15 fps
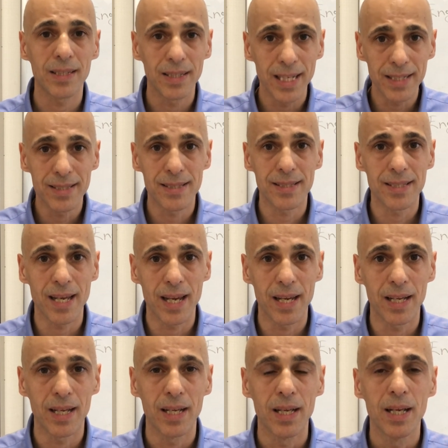Let's
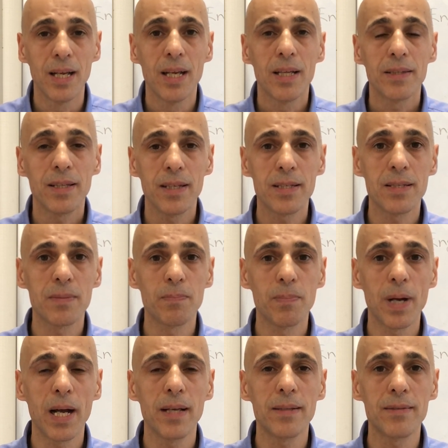say,
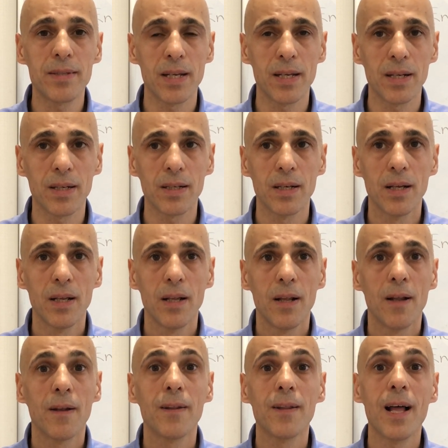despite their
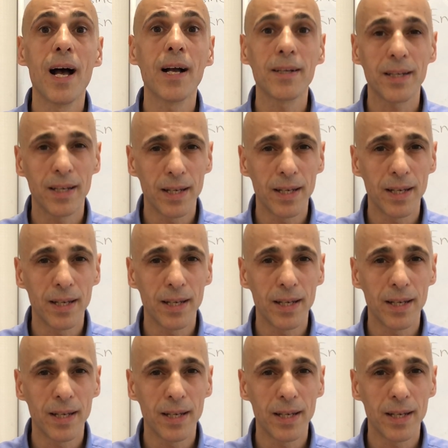lack